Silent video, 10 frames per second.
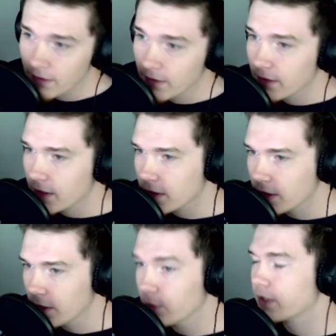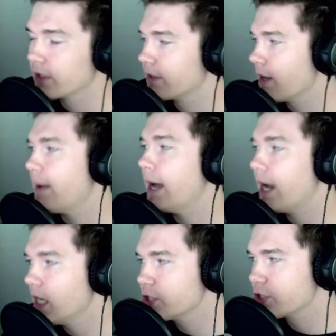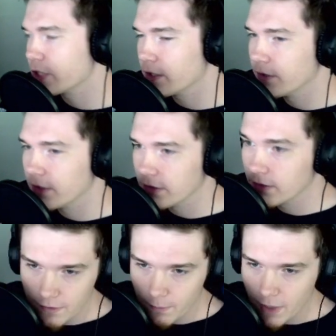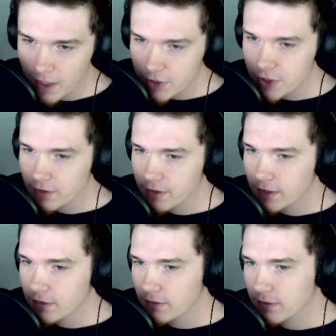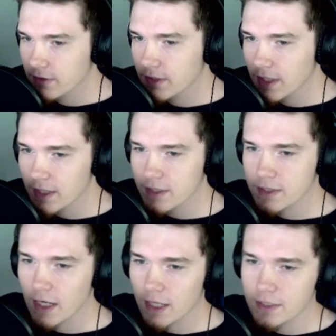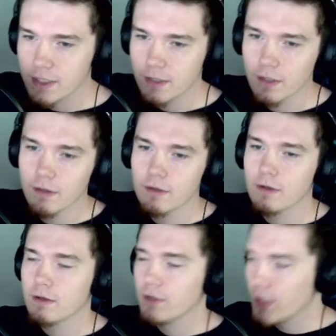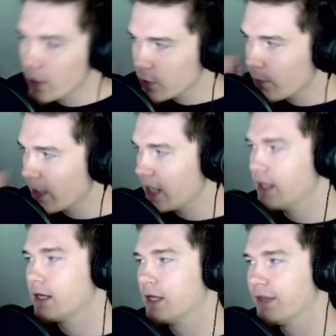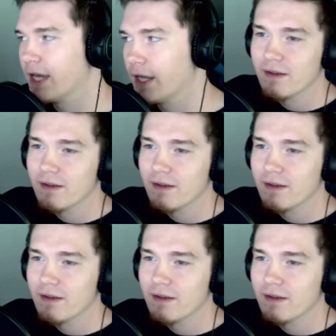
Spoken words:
cloak, the poncho, dude. The poncho, though, it is god tier. No debating on that.